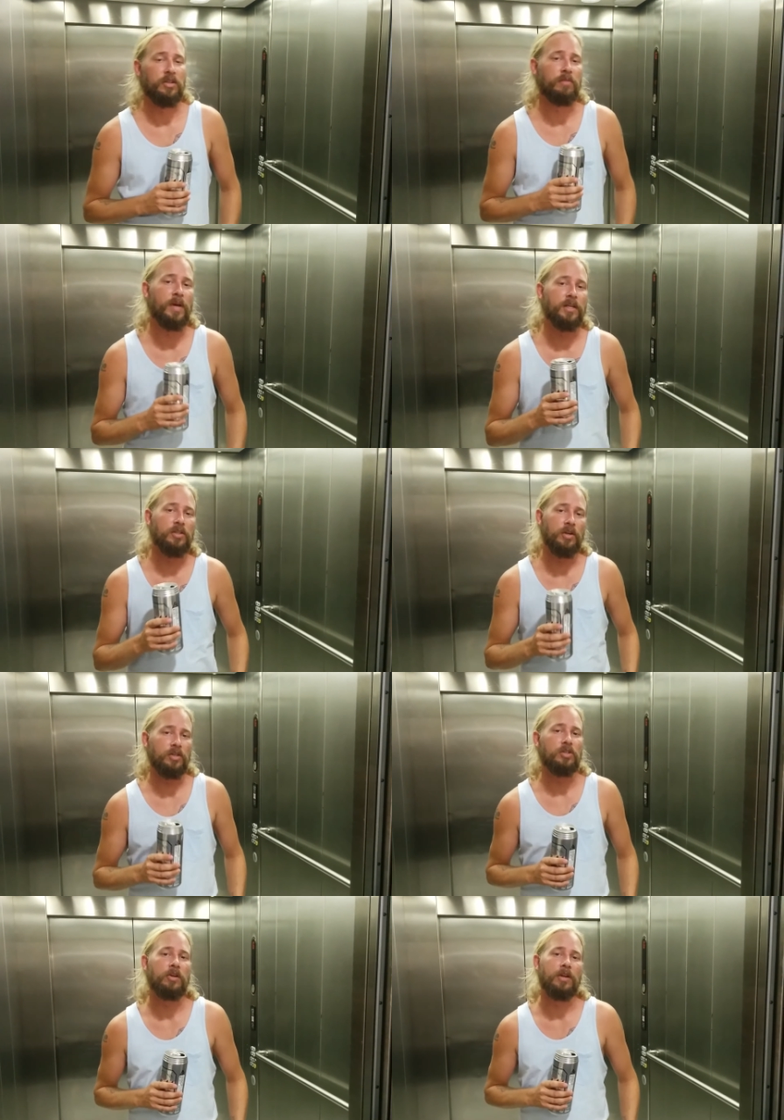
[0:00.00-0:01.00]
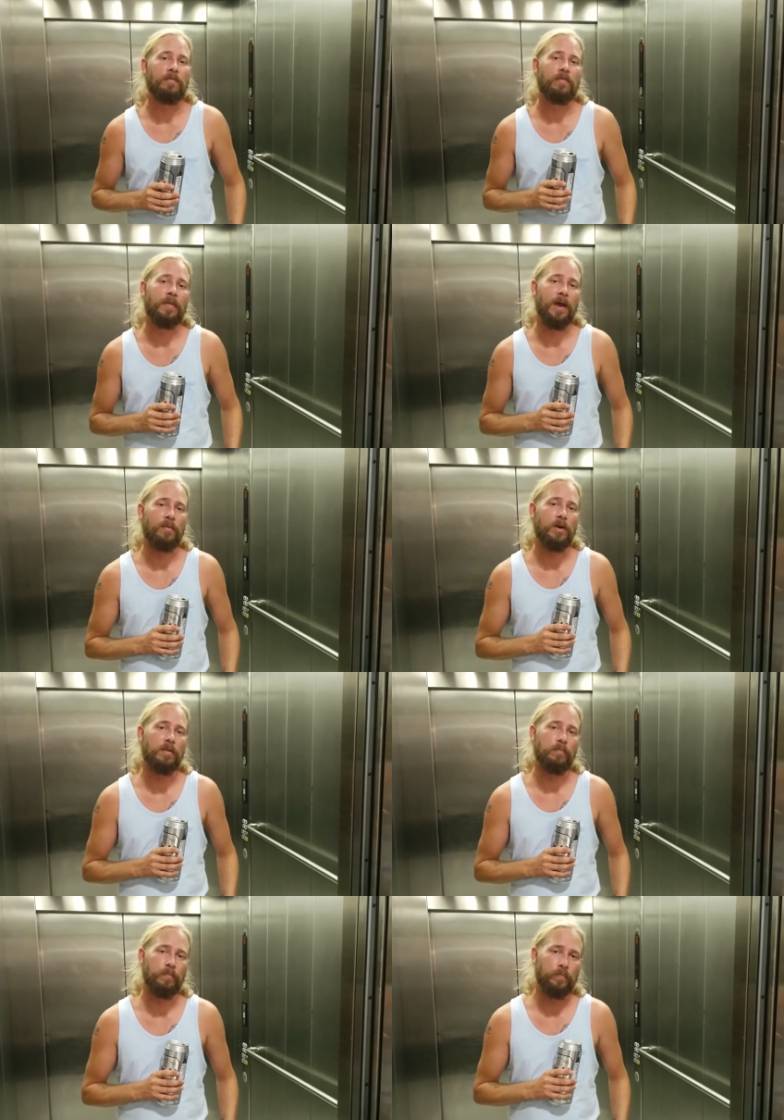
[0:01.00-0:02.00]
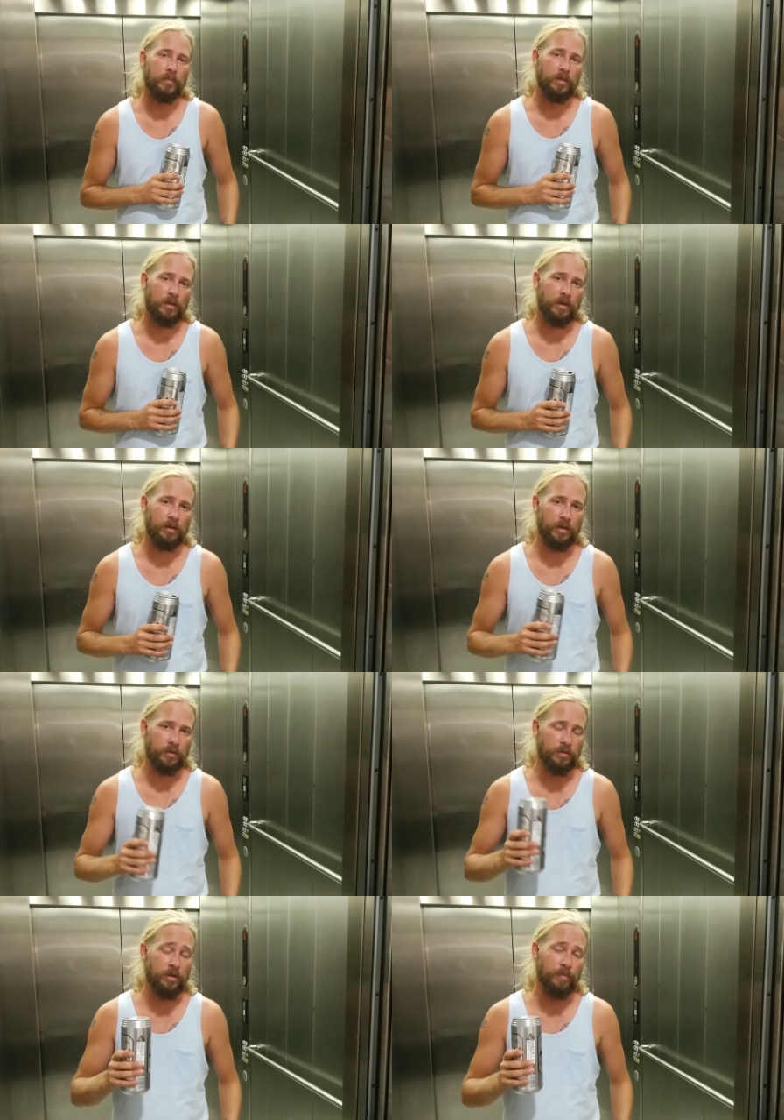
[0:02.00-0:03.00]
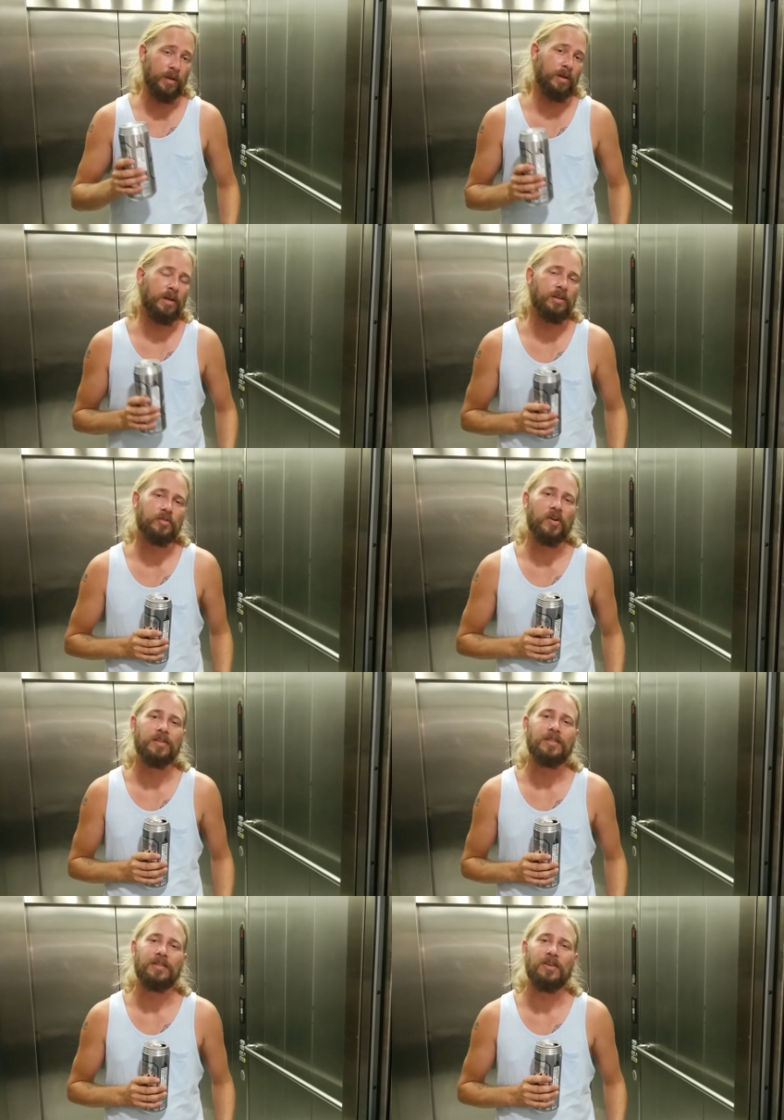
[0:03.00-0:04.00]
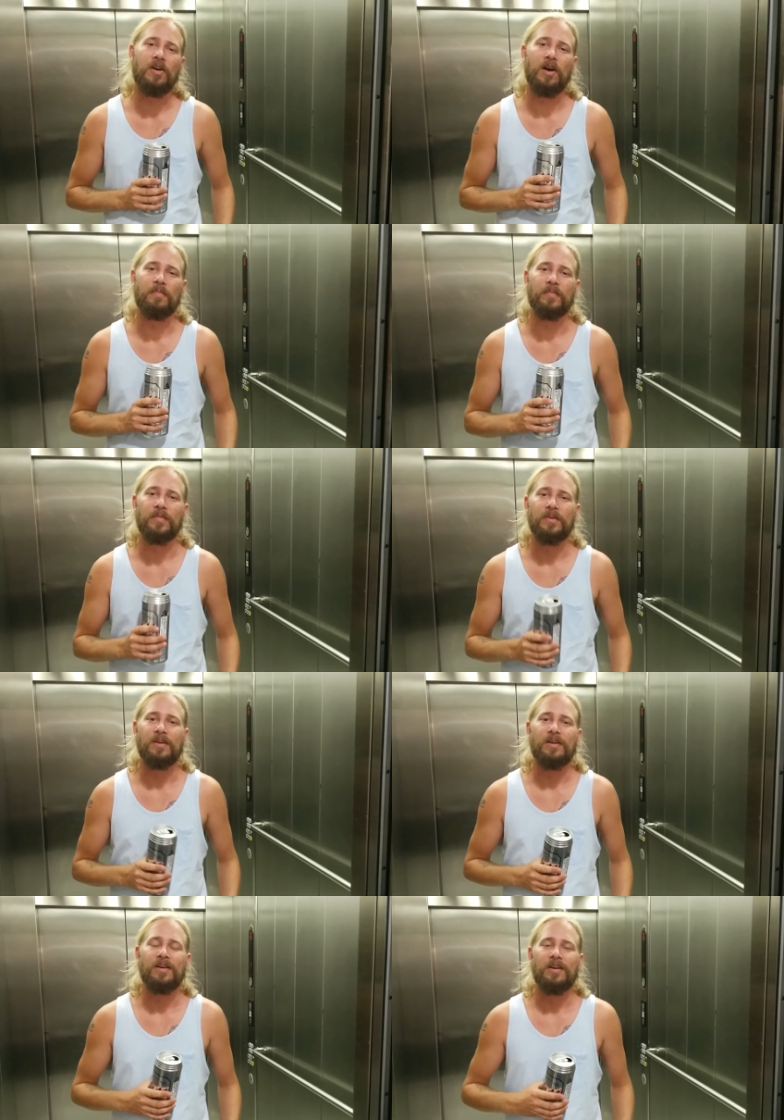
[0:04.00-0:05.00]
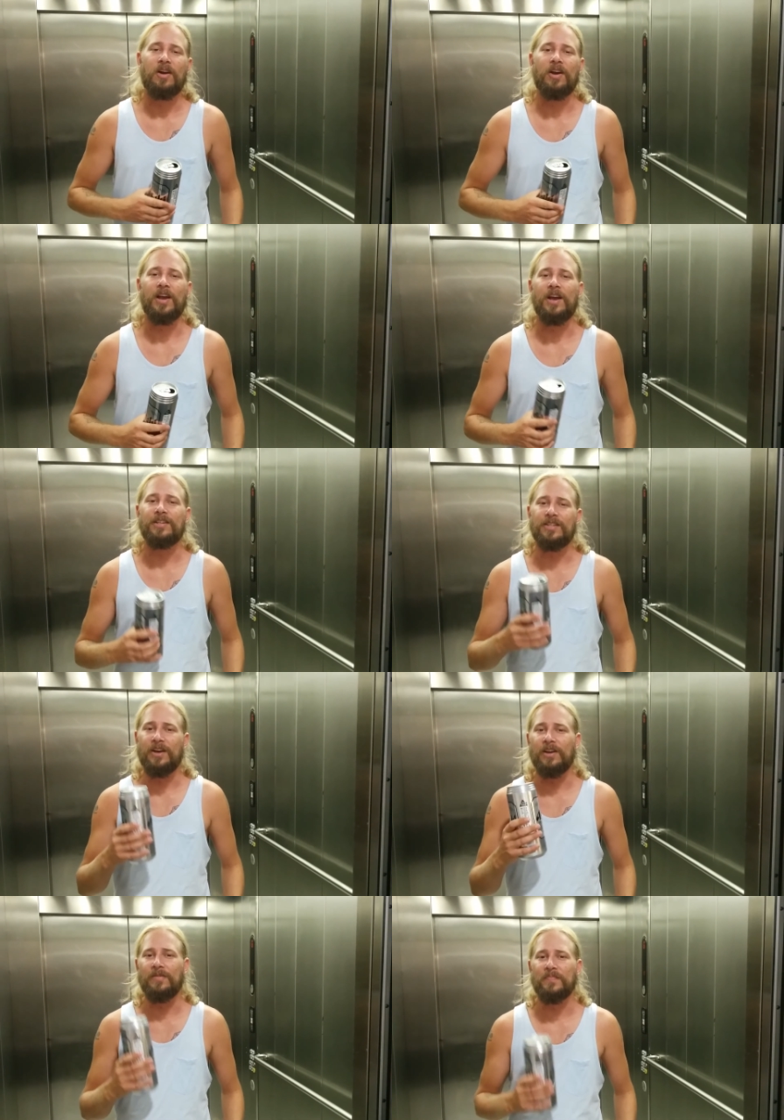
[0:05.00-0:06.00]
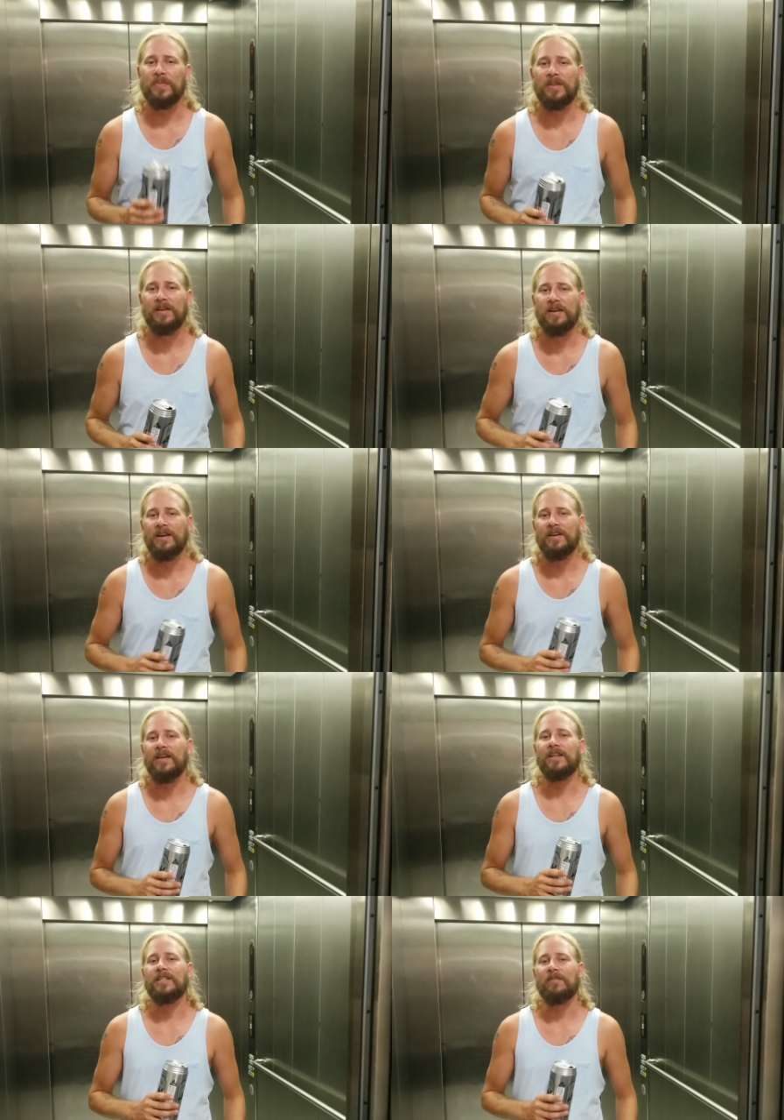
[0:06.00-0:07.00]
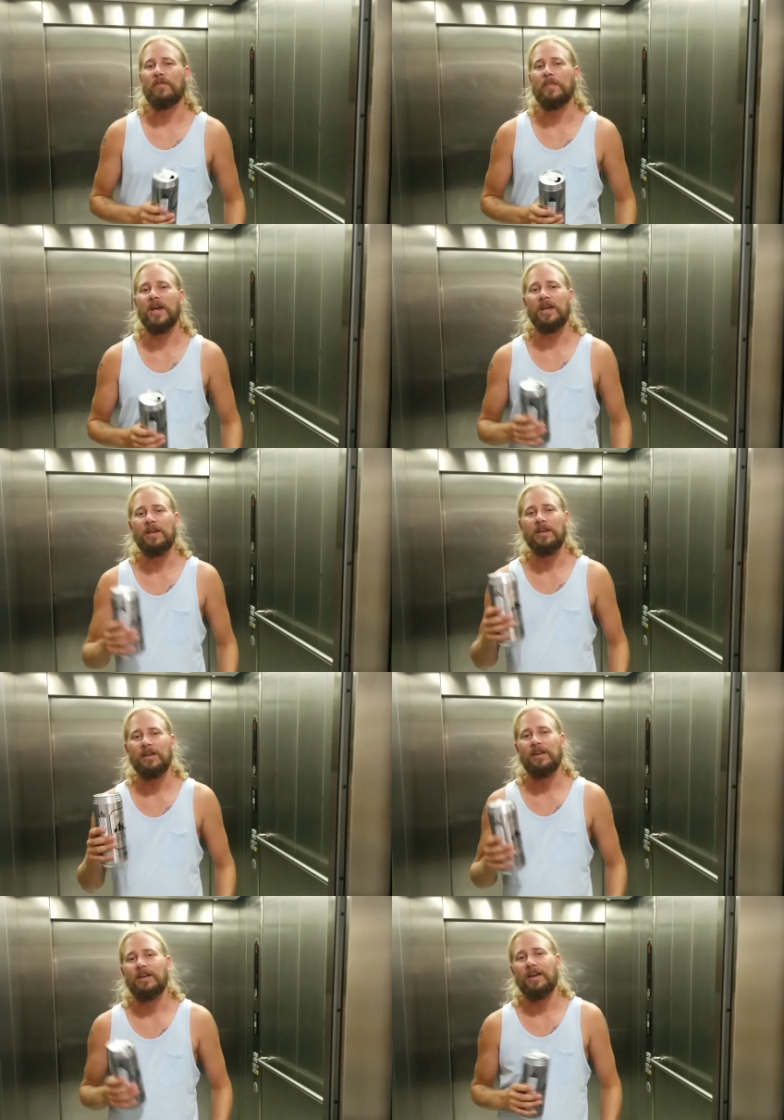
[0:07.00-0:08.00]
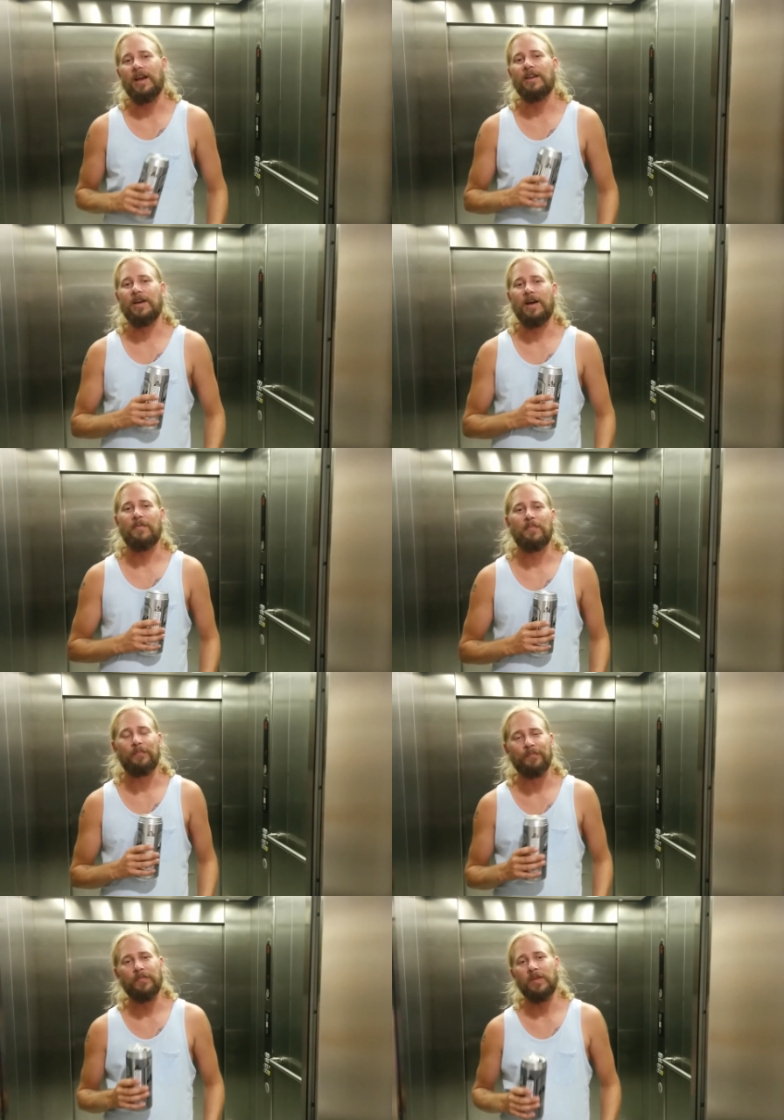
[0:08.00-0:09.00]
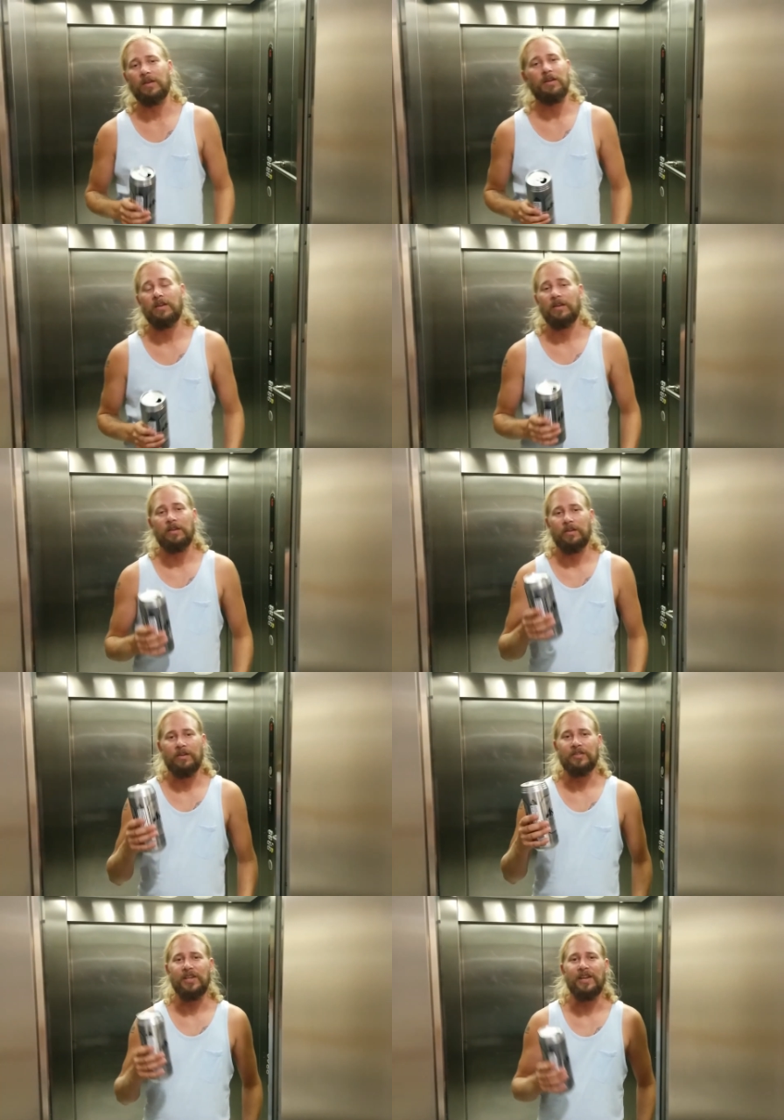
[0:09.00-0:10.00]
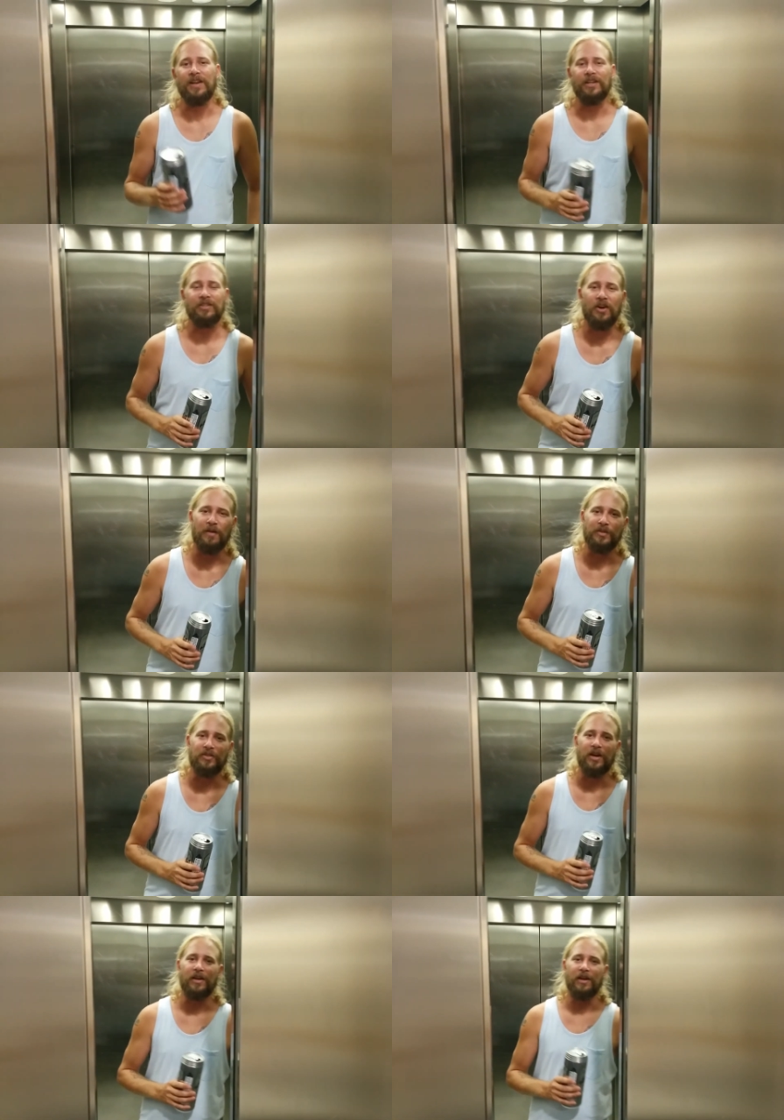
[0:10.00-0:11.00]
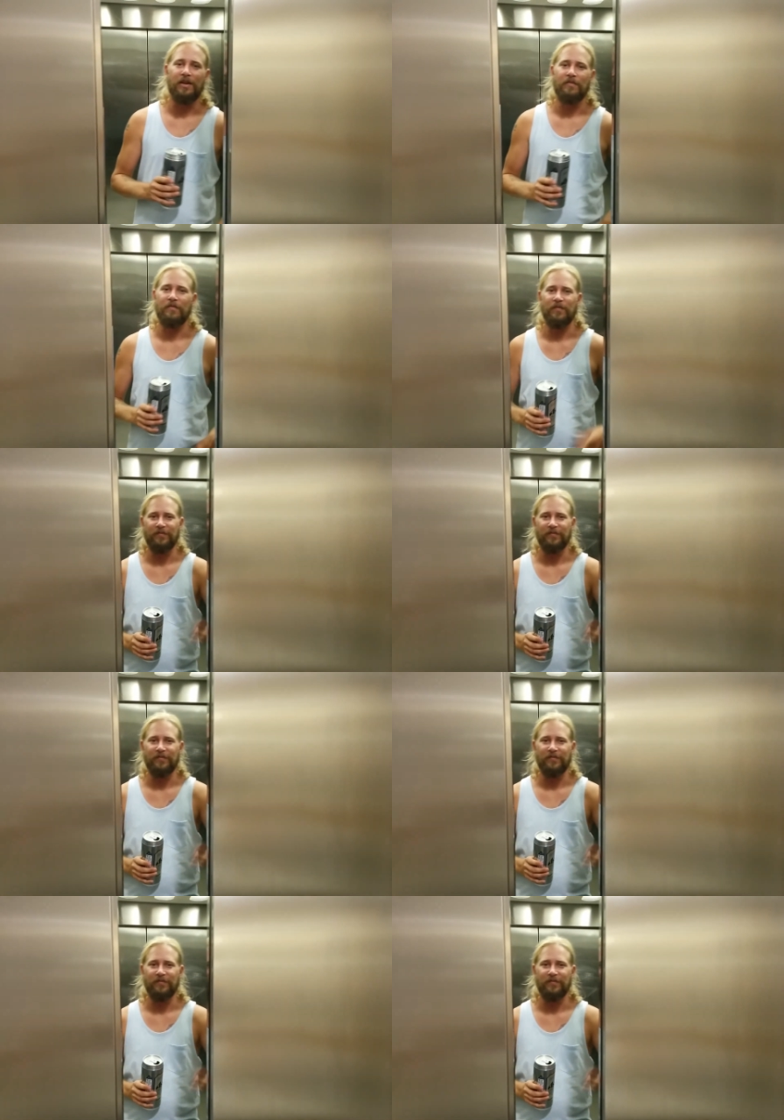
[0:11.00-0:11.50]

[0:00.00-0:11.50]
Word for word: So make sure you tune in for that one. It's going to be an interesting time. Okay, so that's it for me. And um, see you next time, Australia.